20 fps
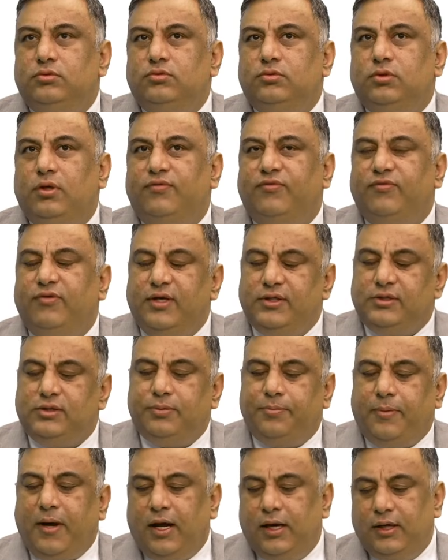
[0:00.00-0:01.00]
the
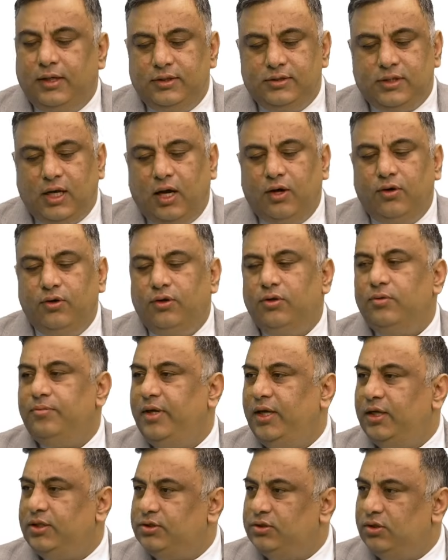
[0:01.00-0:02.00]
first part is how do you
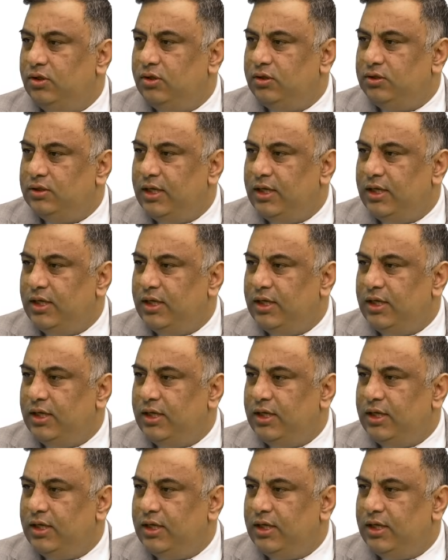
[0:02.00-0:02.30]
make sure